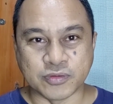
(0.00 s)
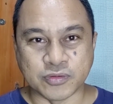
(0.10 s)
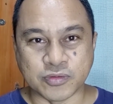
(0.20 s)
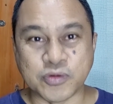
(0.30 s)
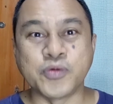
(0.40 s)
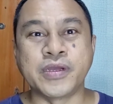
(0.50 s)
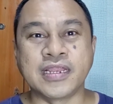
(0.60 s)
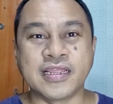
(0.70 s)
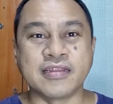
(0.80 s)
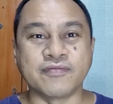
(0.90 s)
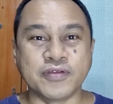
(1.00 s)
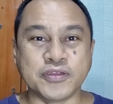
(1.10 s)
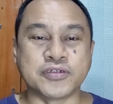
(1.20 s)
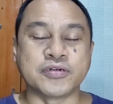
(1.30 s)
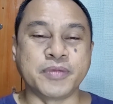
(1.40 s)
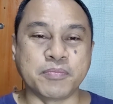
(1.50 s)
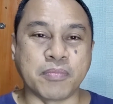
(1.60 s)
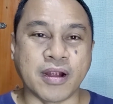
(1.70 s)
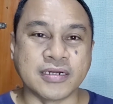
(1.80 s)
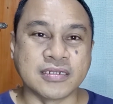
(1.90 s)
who will in the future be part